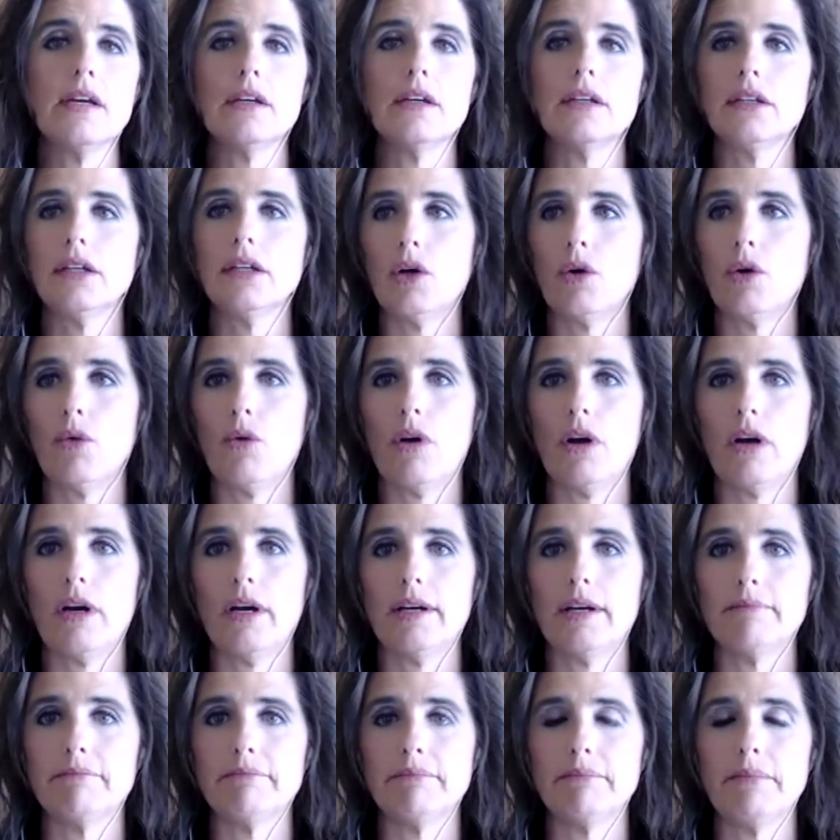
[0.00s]

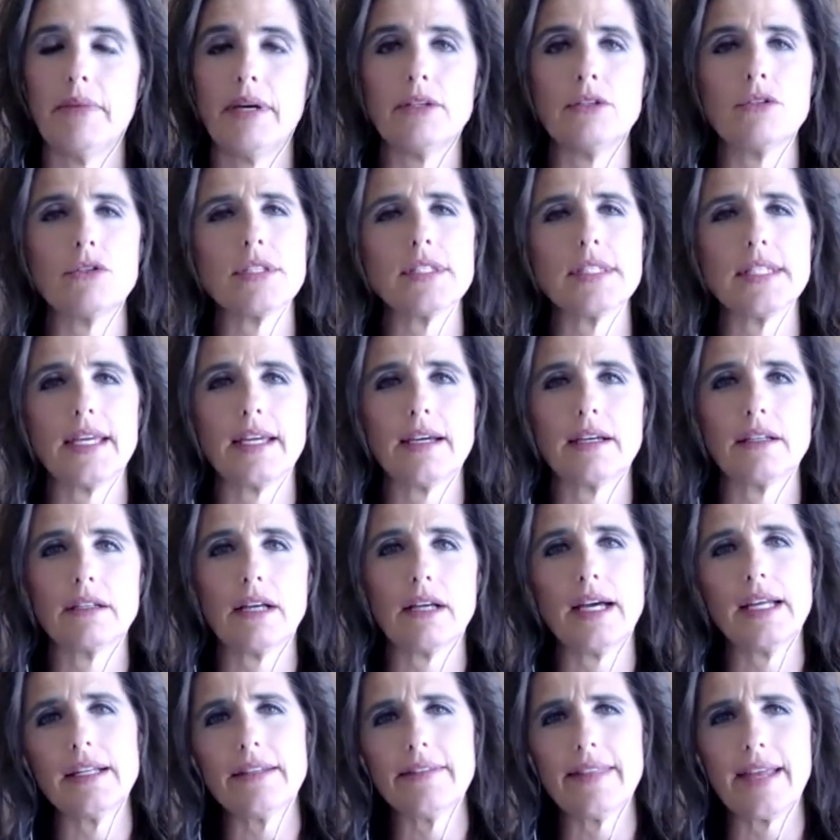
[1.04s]
understand
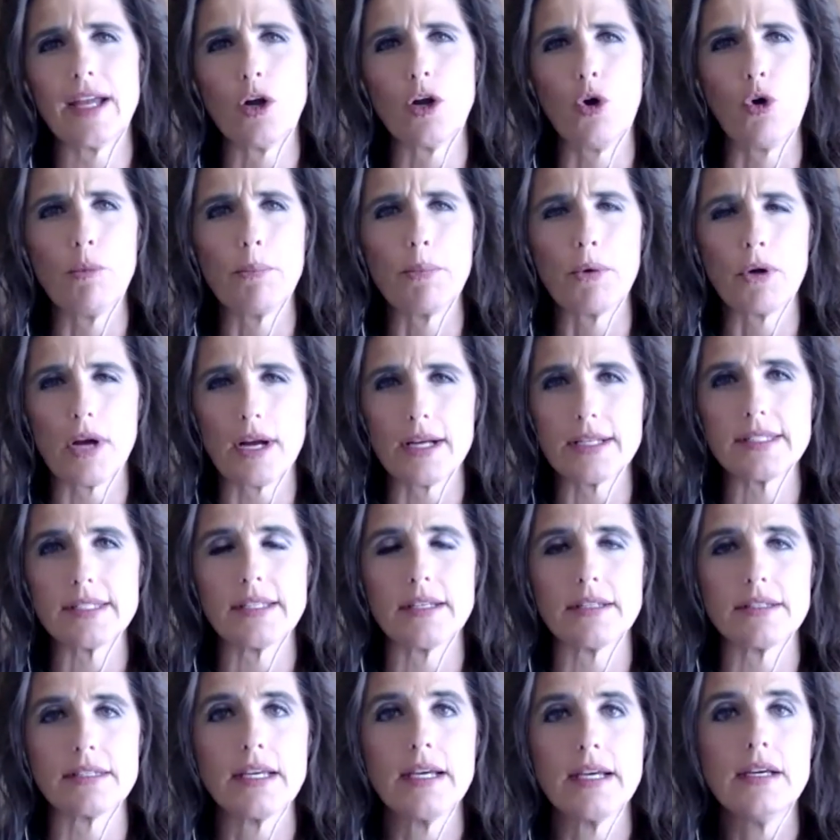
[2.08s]
kind of that whole
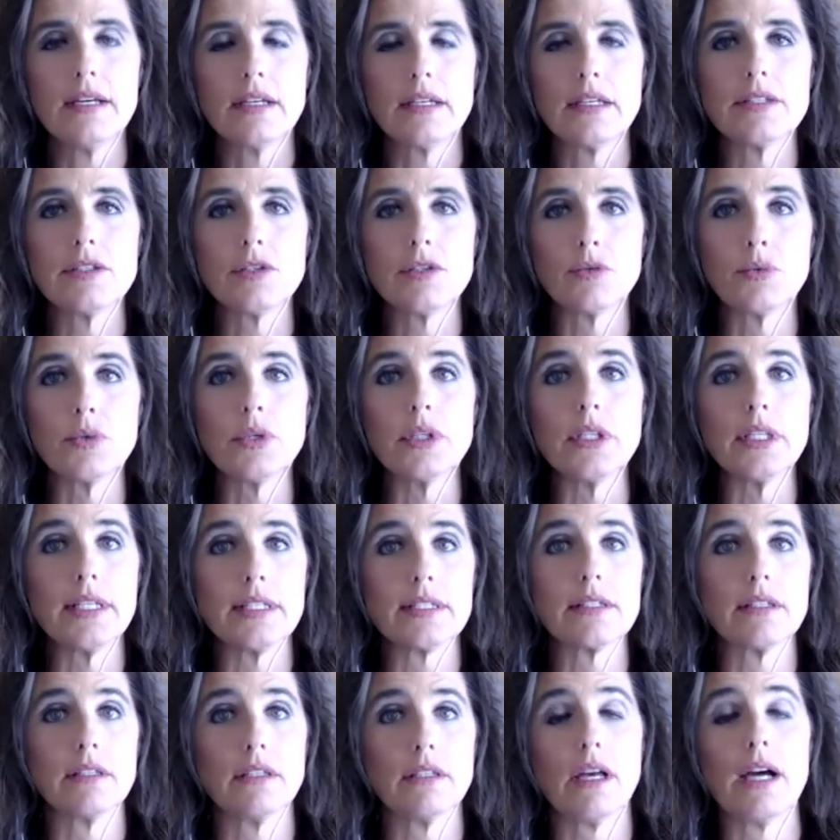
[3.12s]
process, because there really
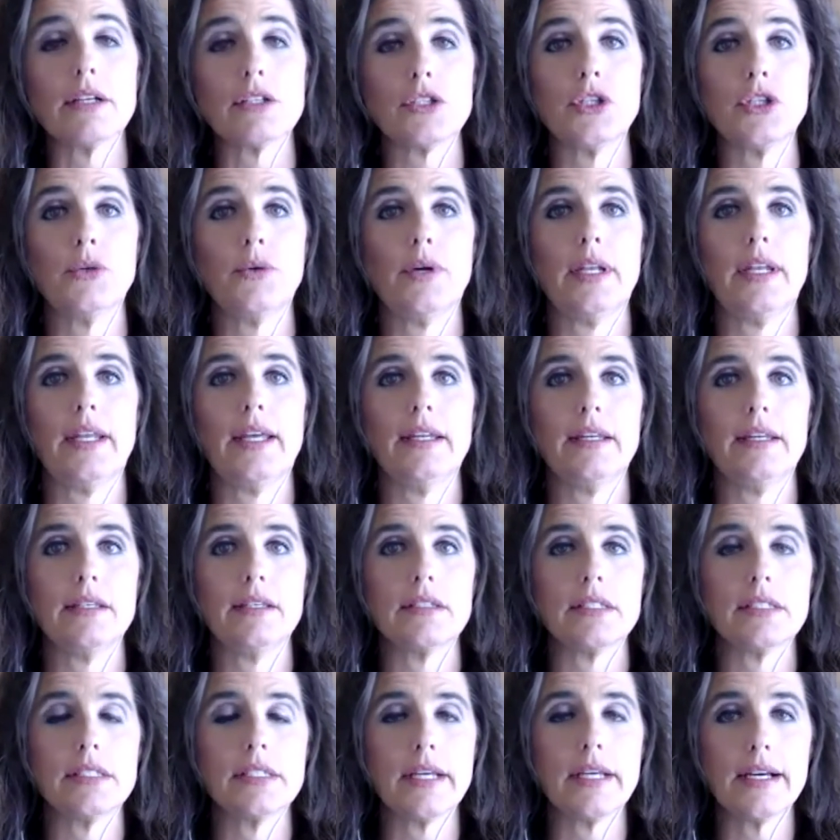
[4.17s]
is a lot to it. And
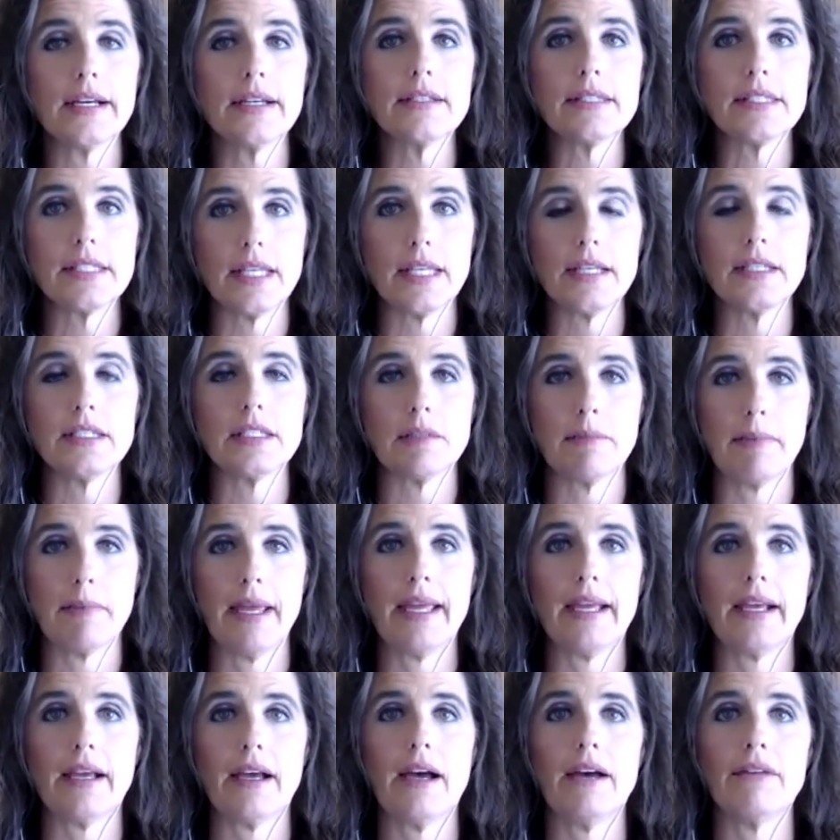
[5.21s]
it does tend to
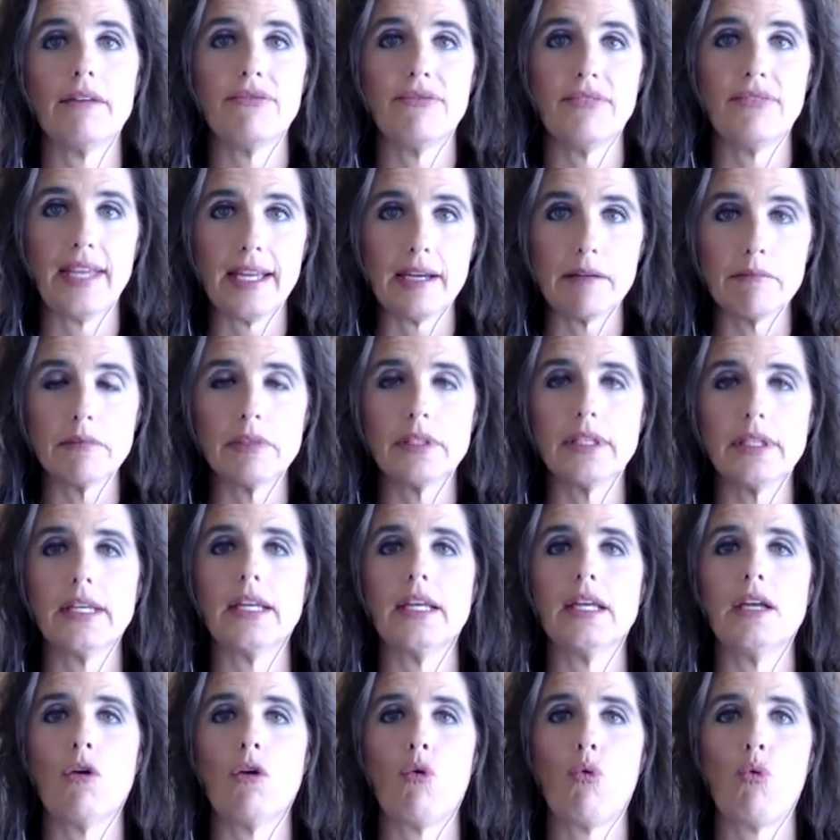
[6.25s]
make a
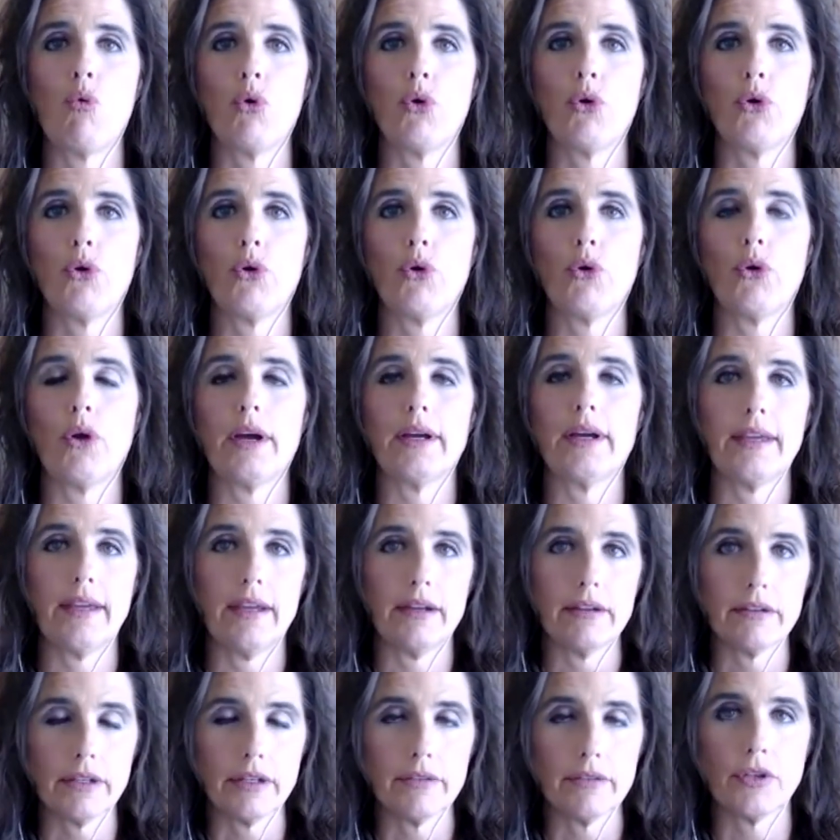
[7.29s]
family or a
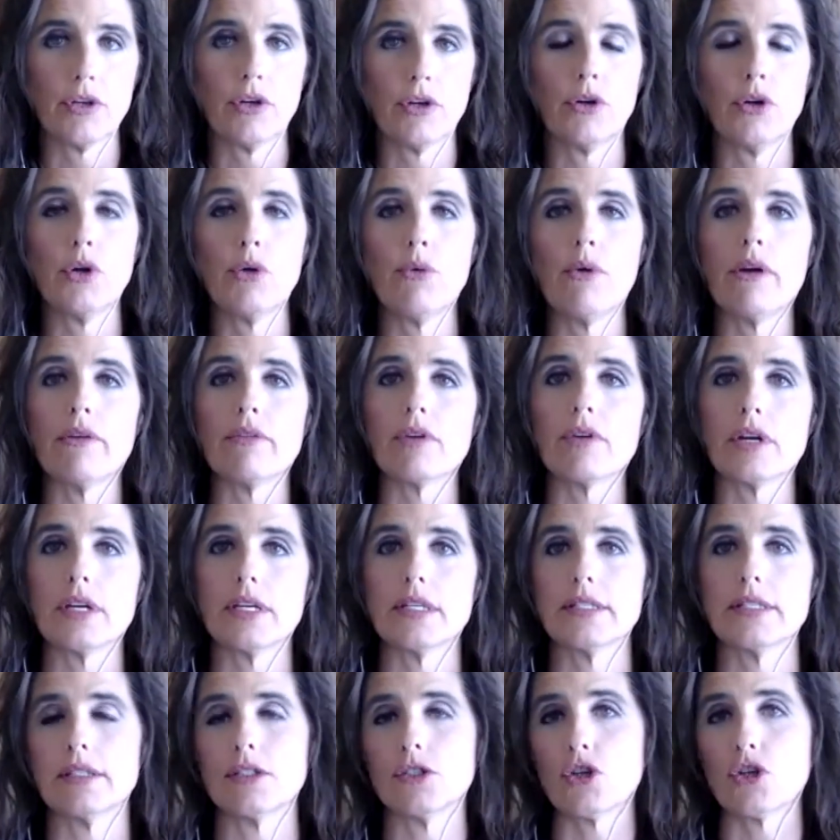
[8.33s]
caregiver or whoever
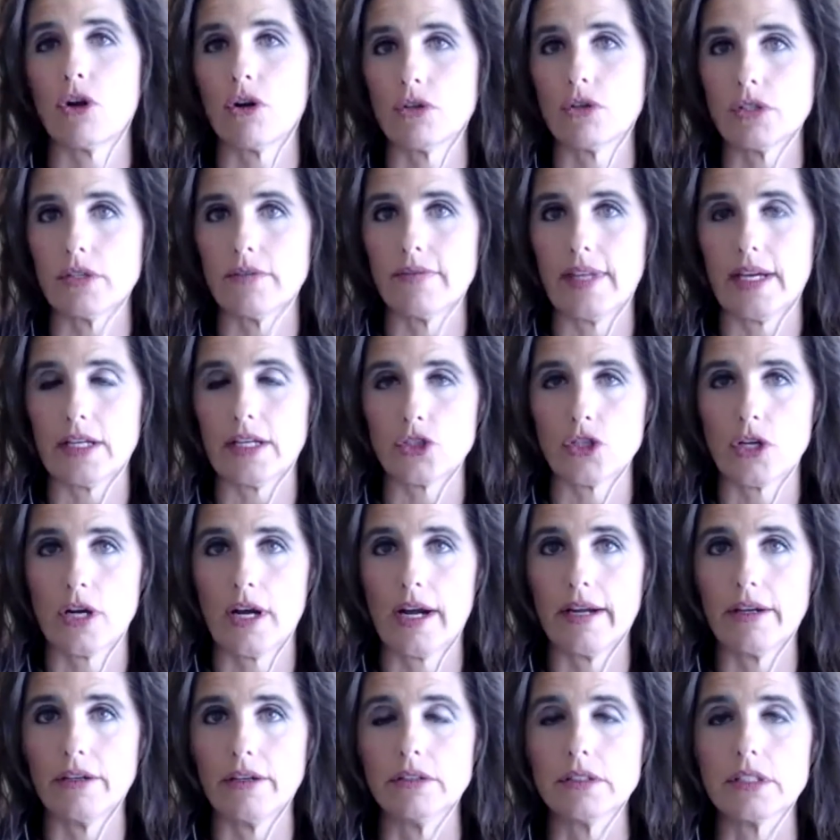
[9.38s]
is in charge of that
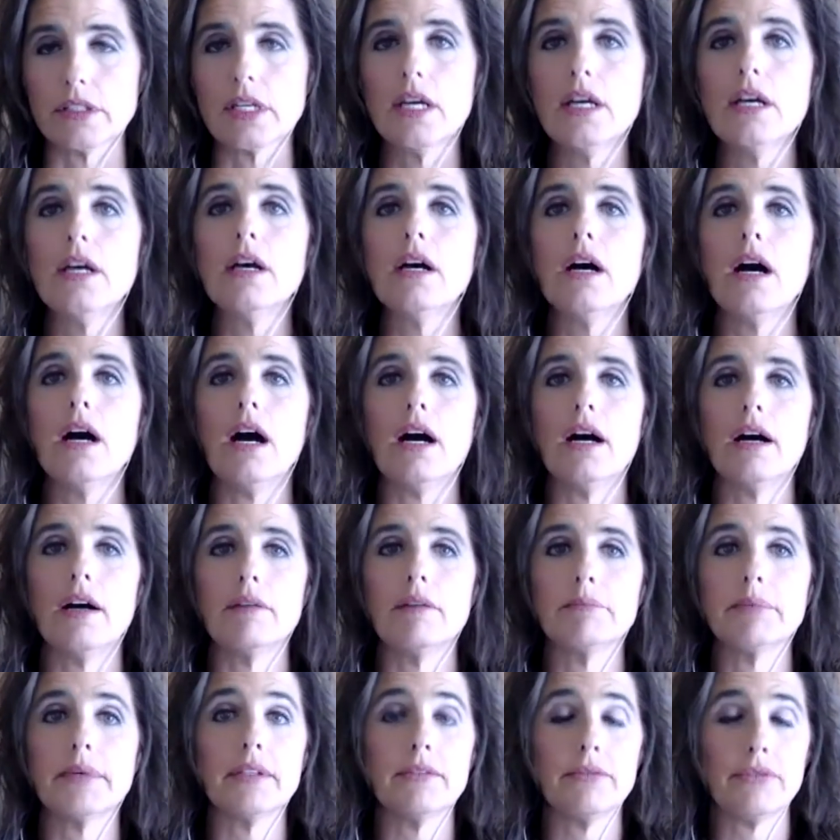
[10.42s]
child
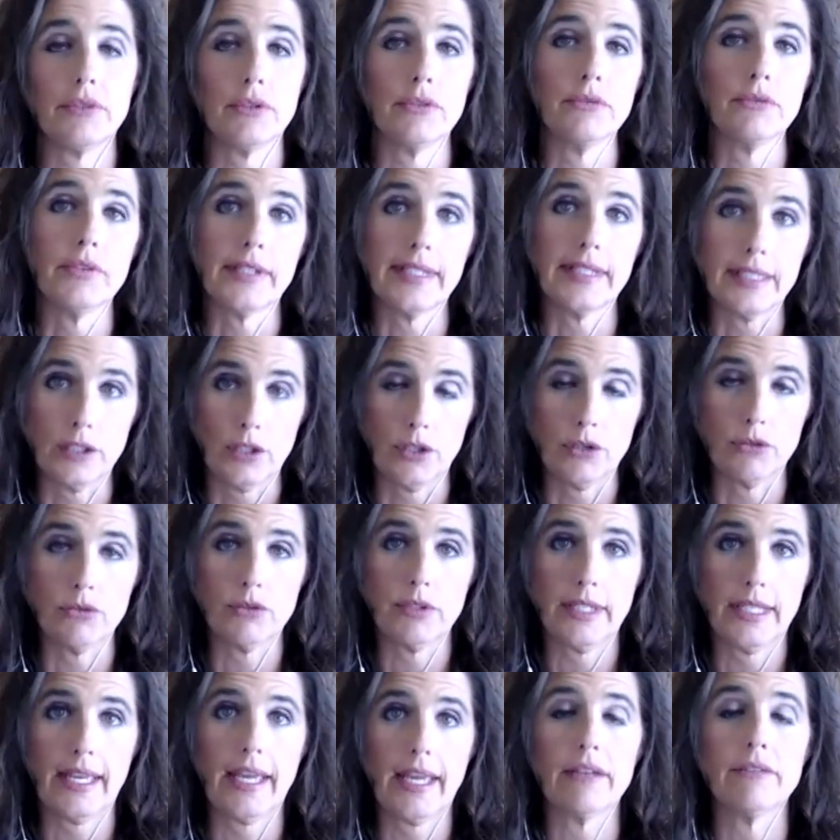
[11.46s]
can feel very
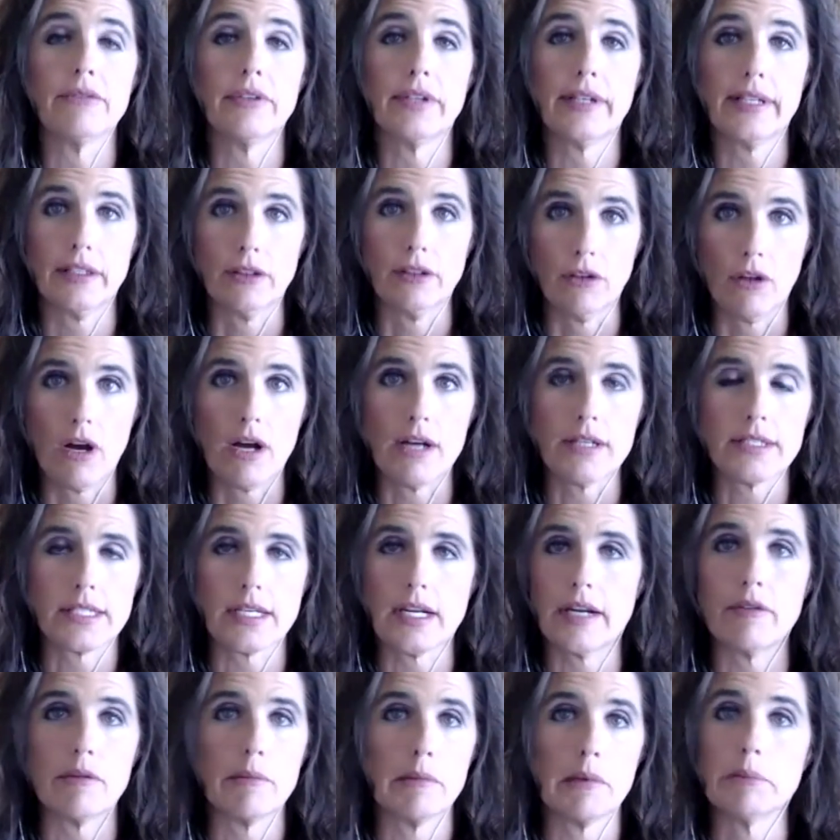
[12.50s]
lonely and very lost.
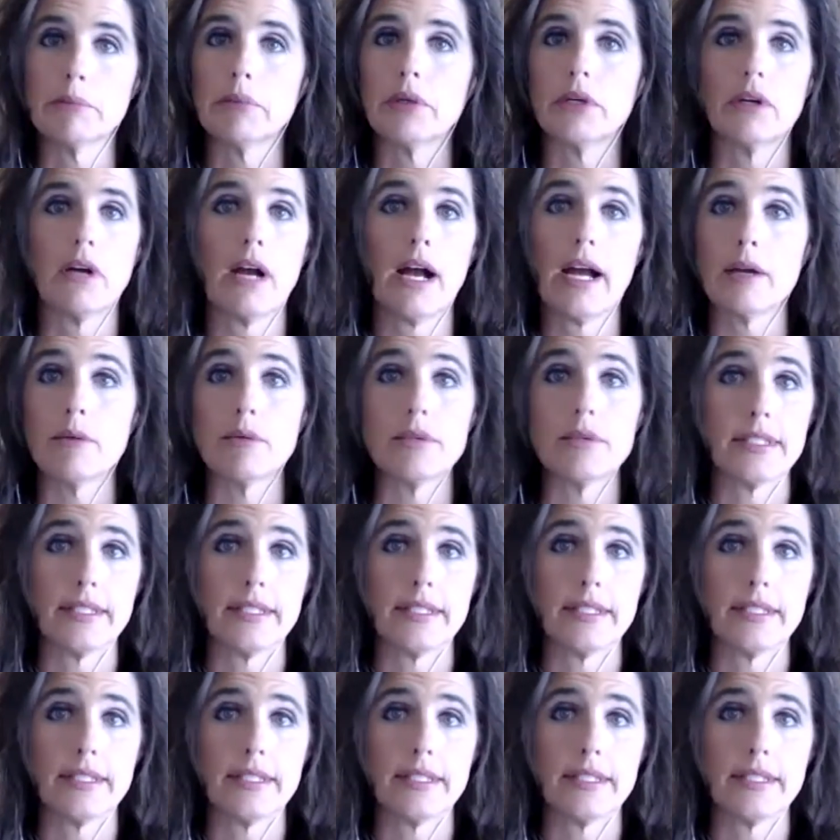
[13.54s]
I remember I was